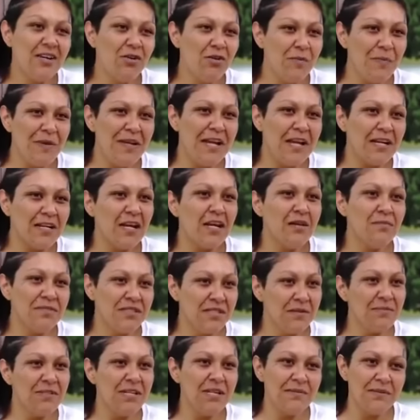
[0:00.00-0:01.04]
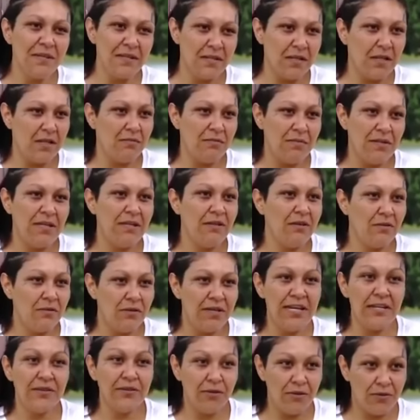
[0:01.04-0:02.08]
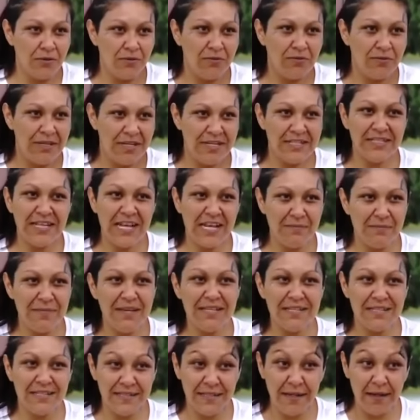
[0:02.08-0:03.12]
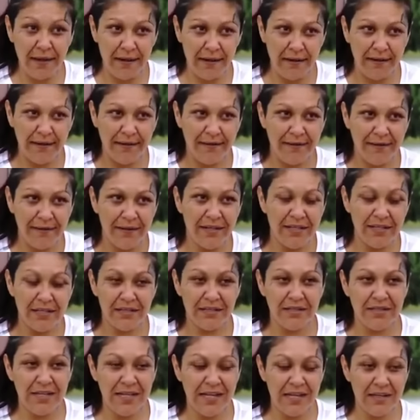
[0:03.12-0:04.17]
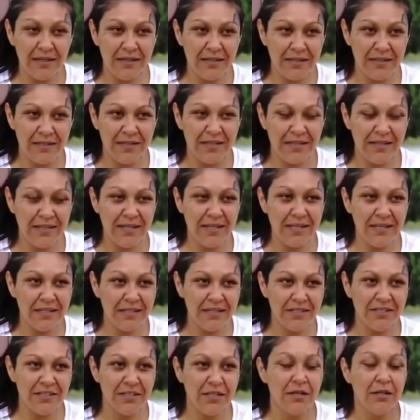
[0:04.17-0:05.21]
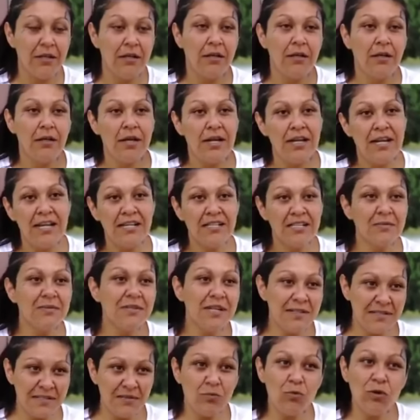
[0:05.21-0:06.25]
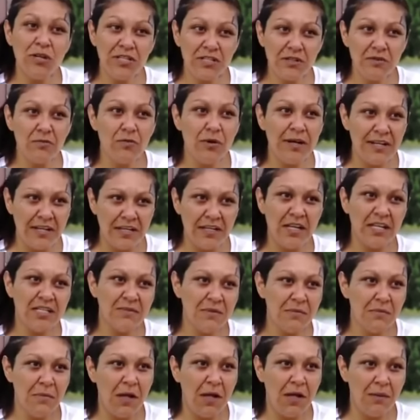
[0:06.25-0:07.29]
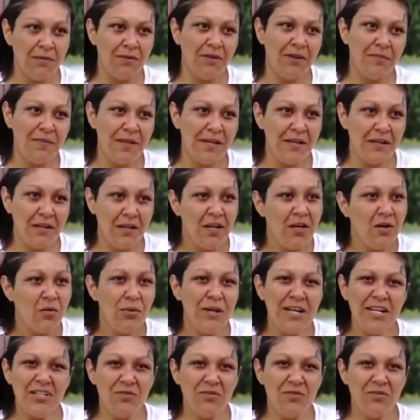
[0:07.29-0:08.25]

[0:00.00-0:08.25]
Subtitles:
You know what I mean? I call him Hinojito, as that means son in English. And he sometimes, once in a while, he calls me mom. You know what I mean?